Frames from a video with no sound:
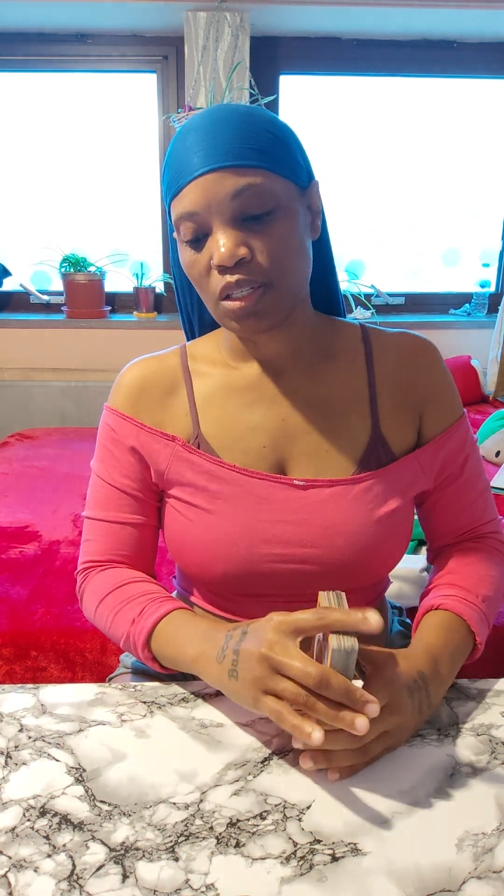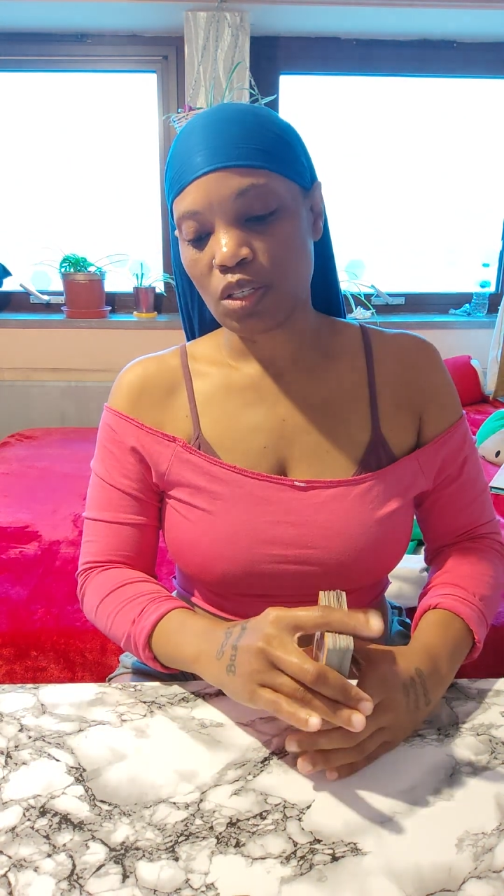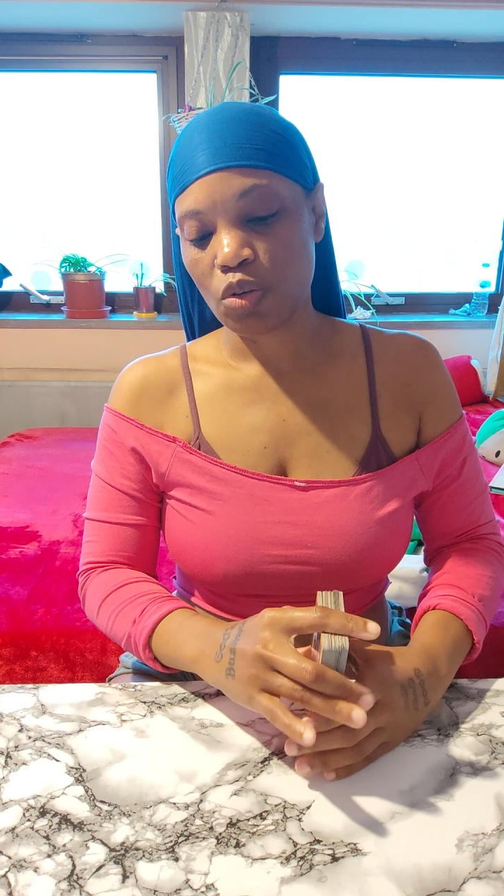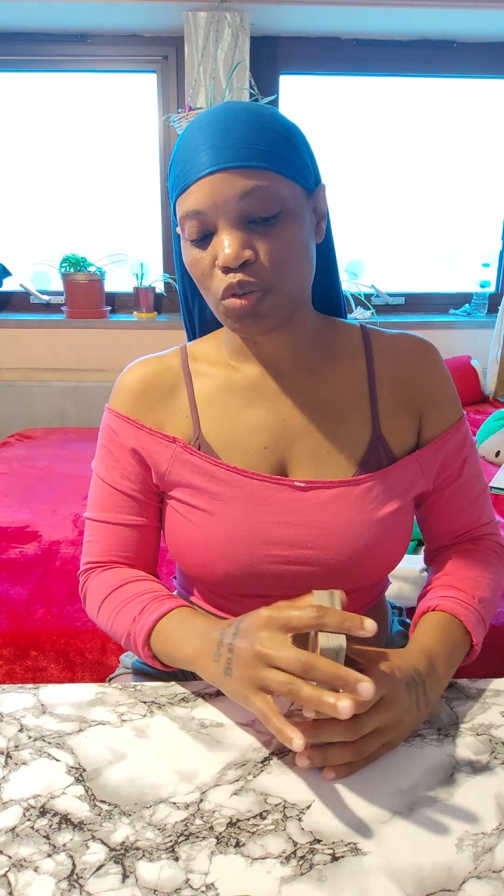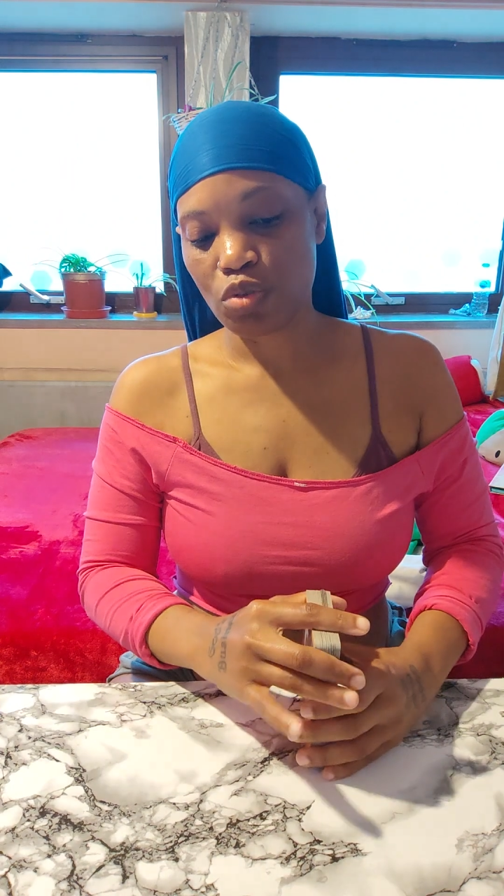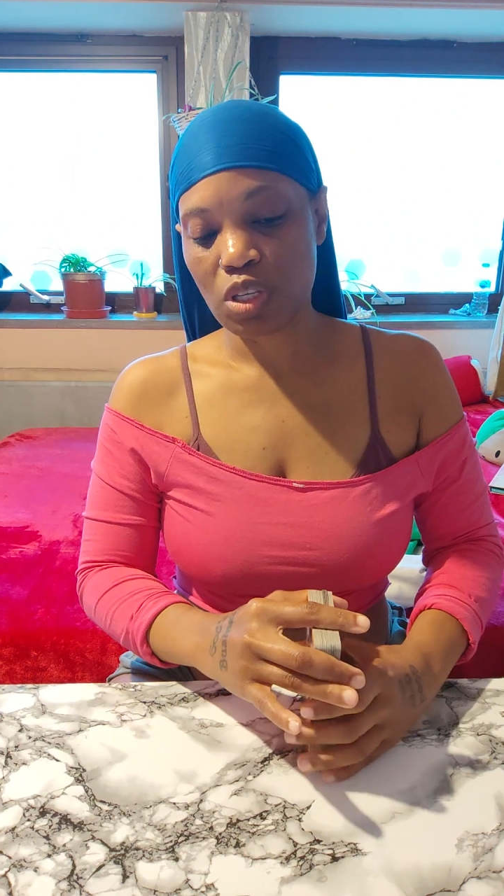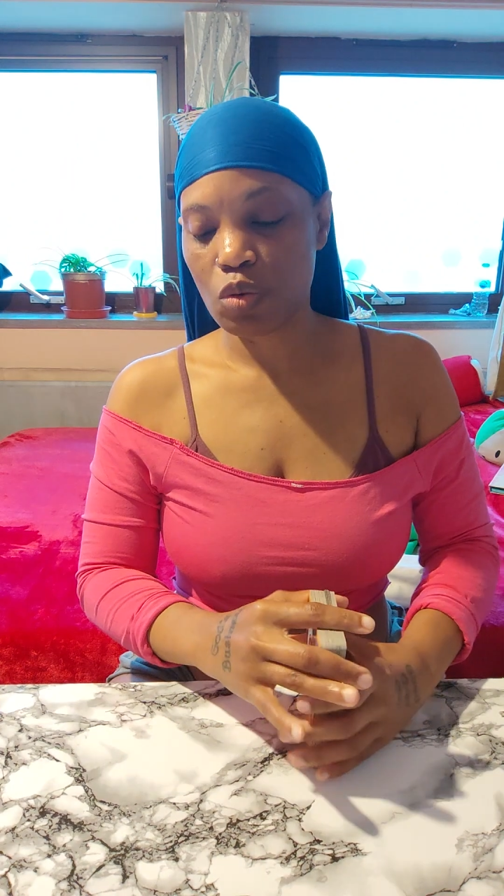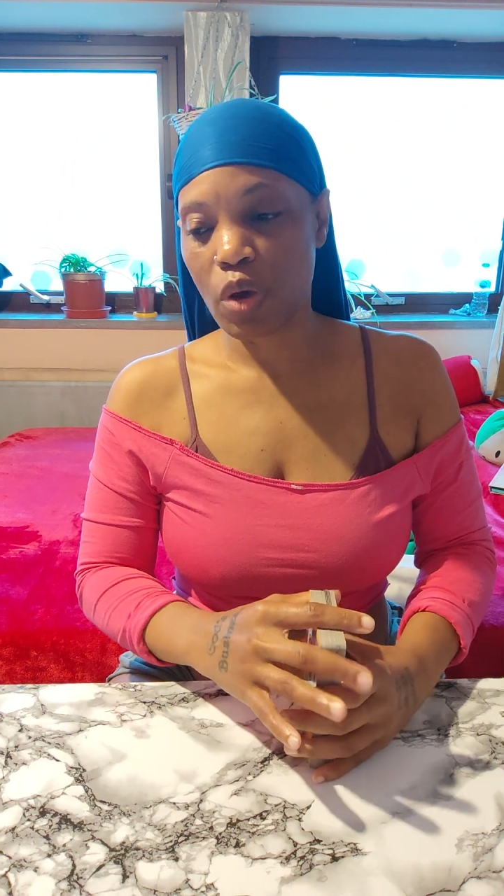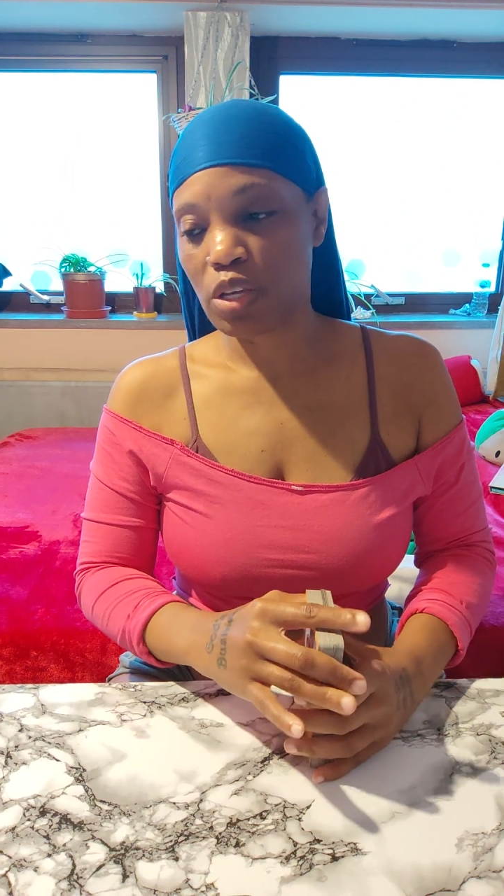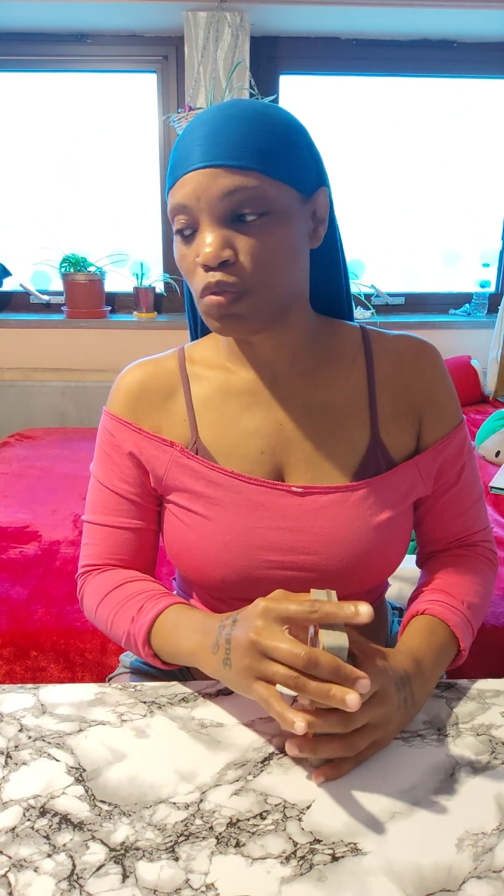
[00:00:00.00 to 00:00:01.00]
So the
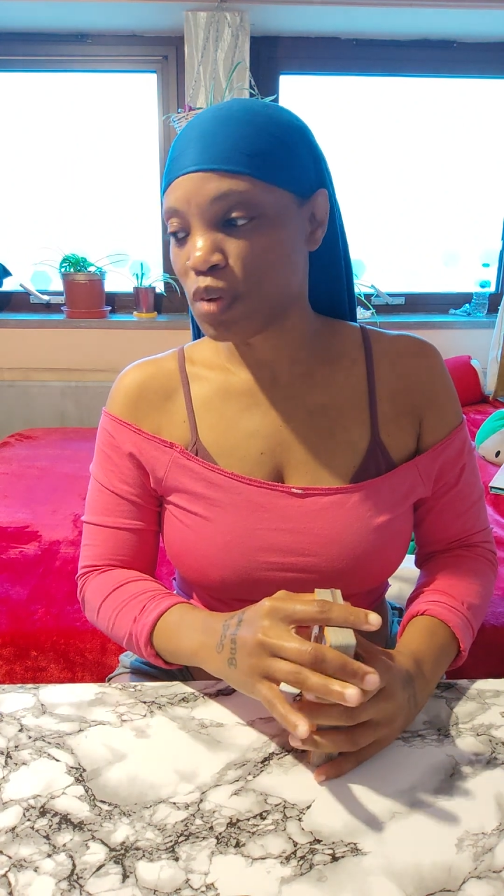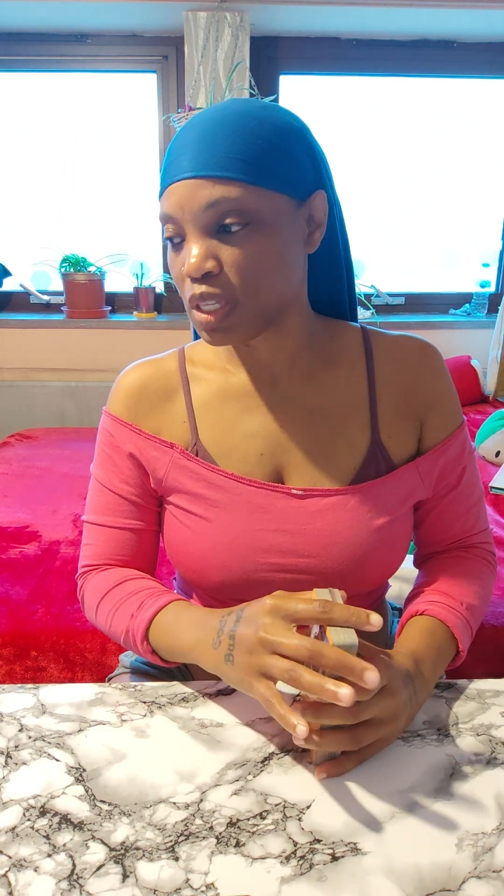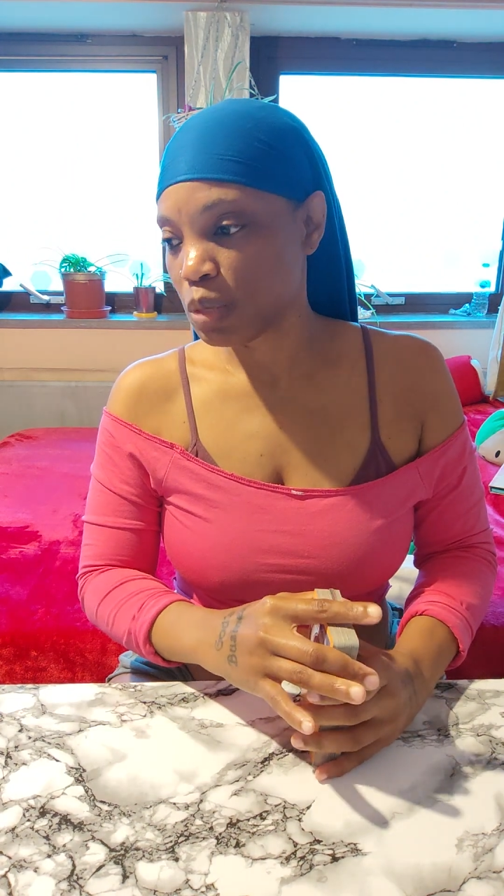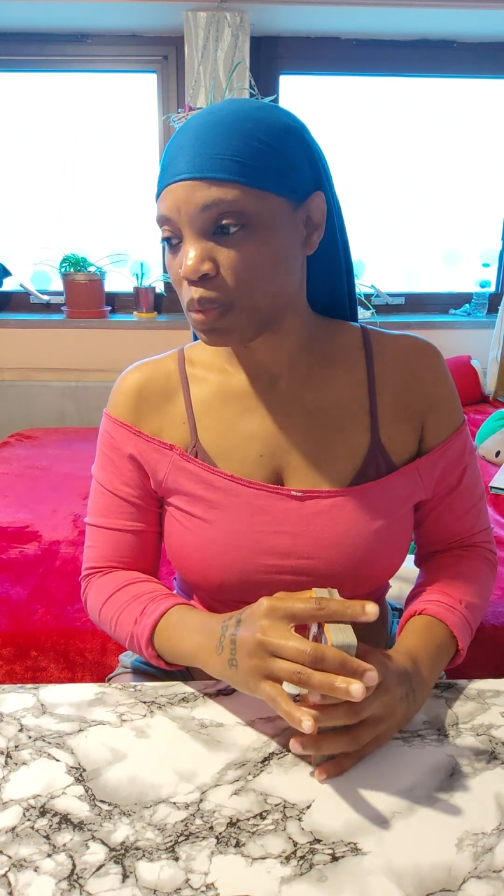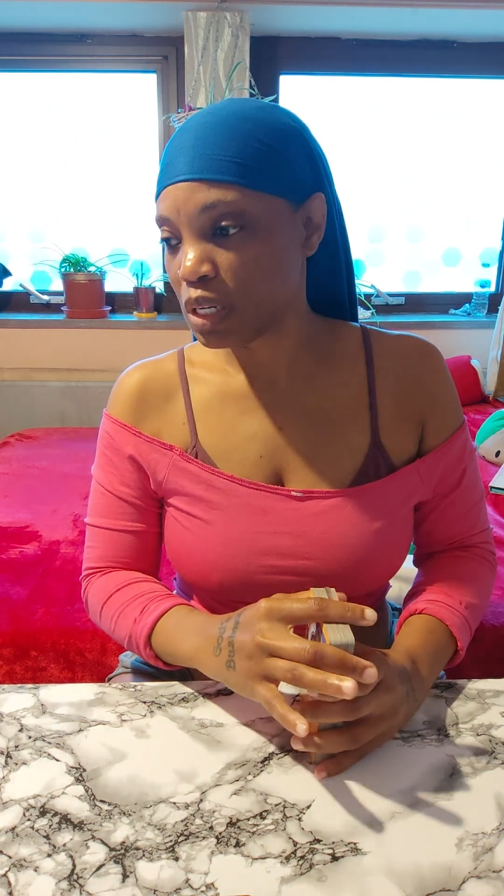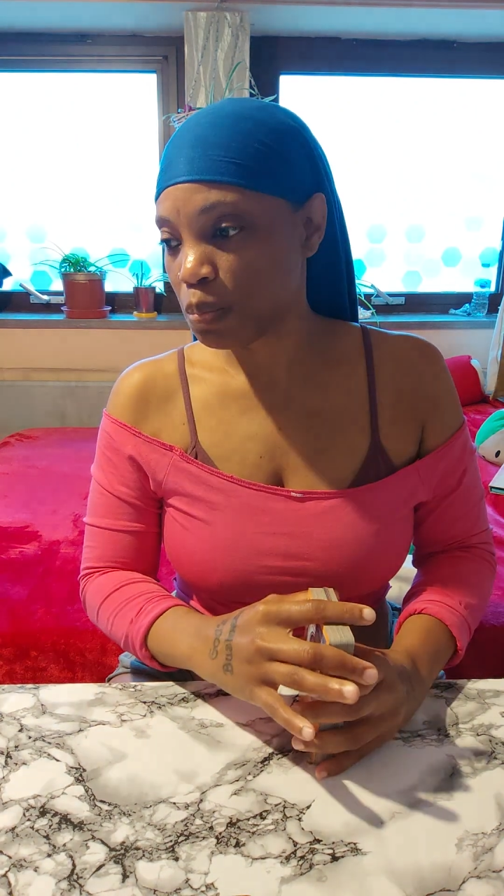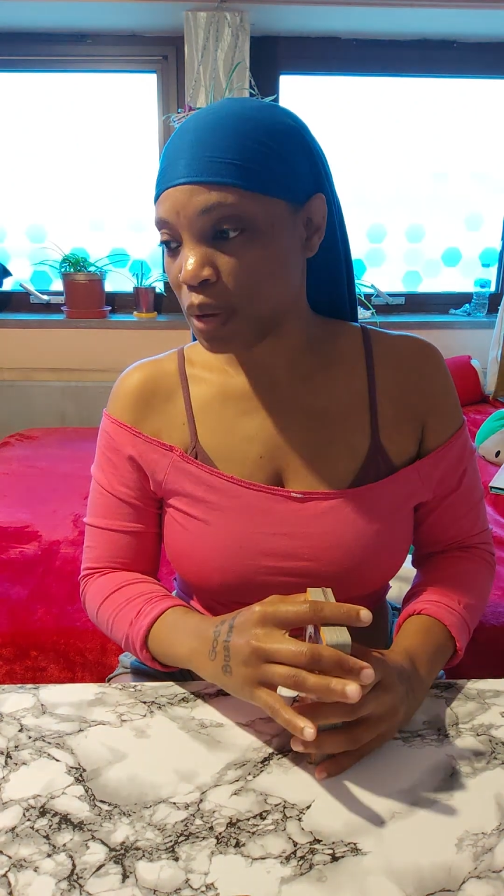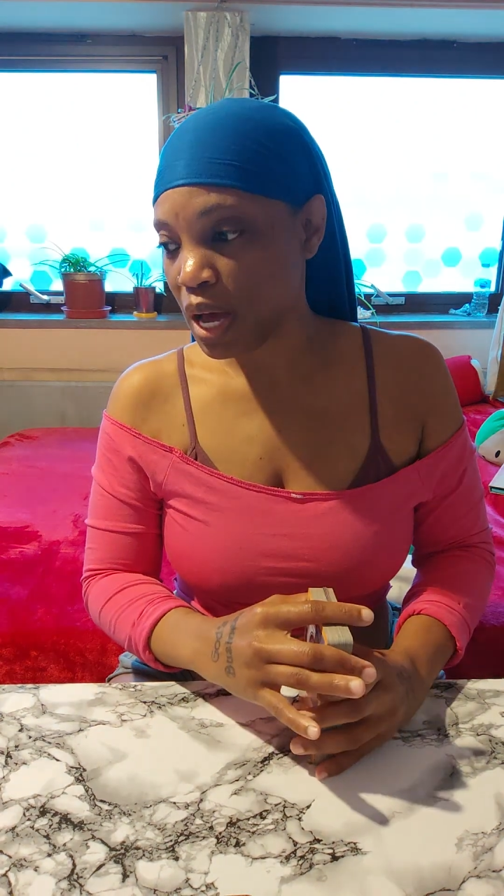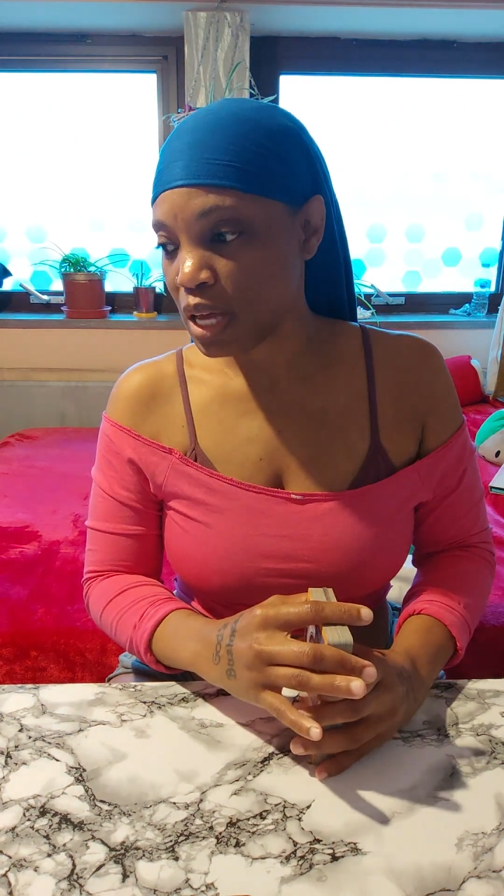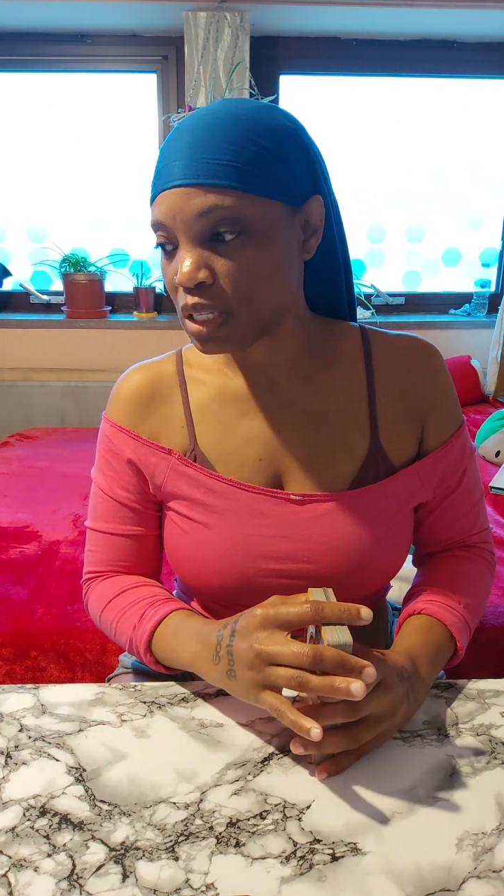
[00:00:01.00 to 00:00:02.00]
reason why you fucked up in the
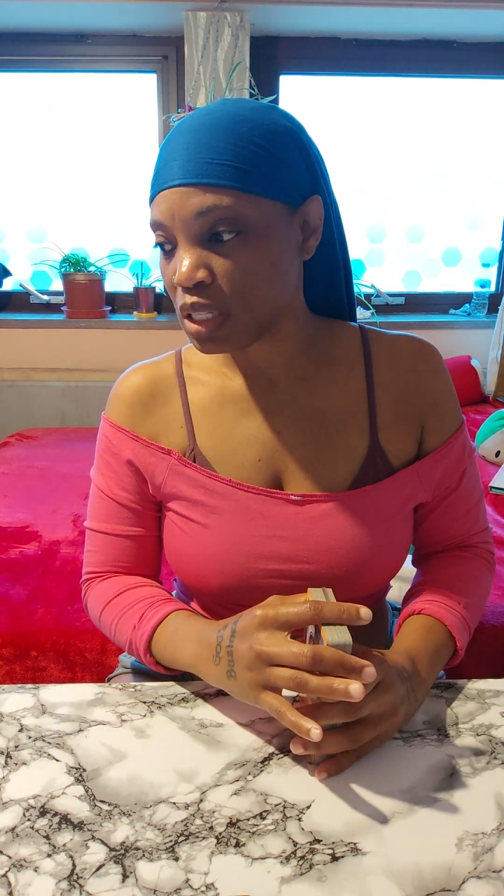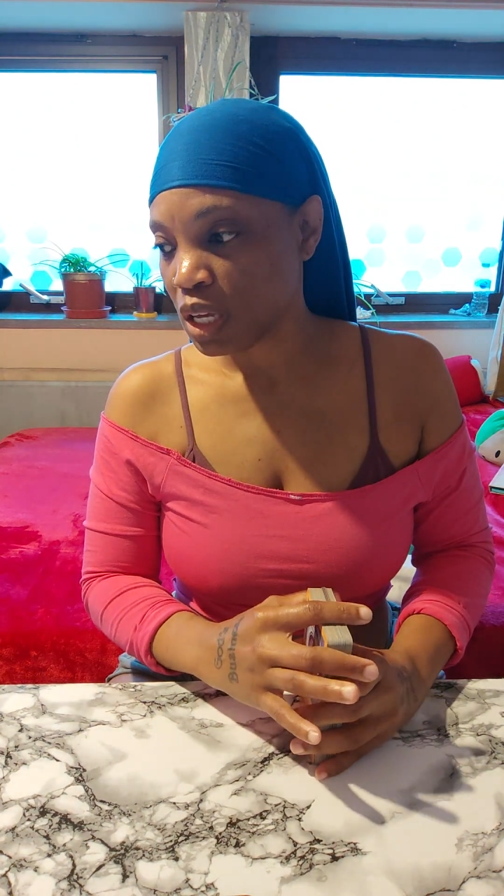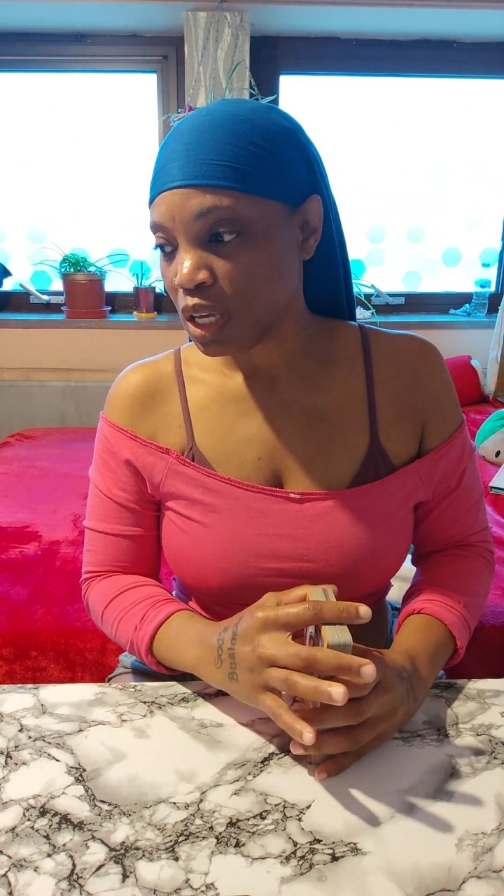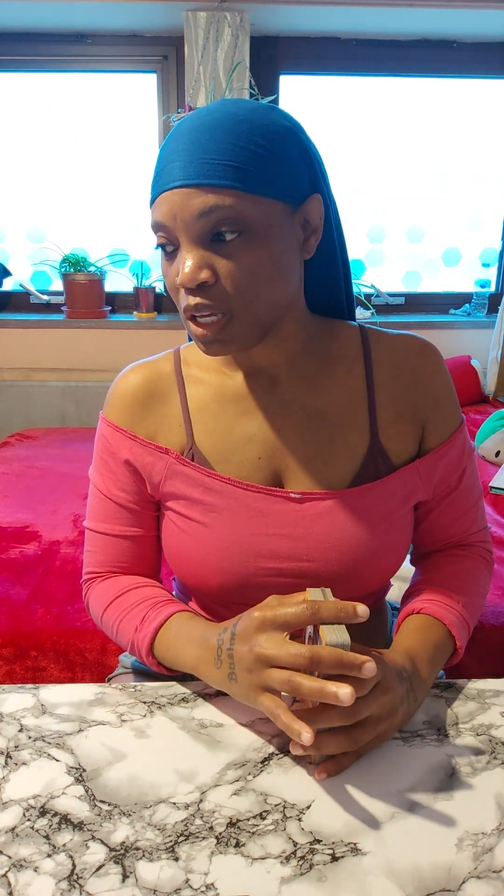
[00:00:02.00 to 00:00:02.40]
past